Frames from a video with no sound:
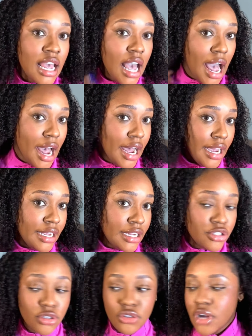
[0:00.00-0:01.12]
I
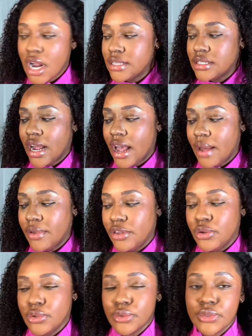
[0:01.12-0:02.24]
showed you guys that I had
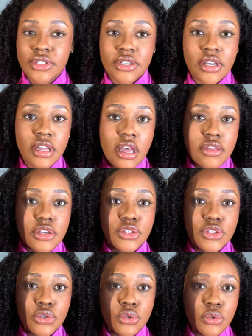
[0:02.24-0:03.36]
used the
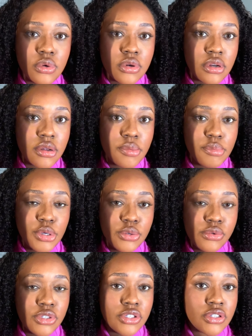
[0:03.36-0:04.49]
Doux
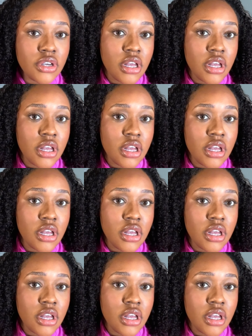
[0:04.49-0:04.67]
Mousse,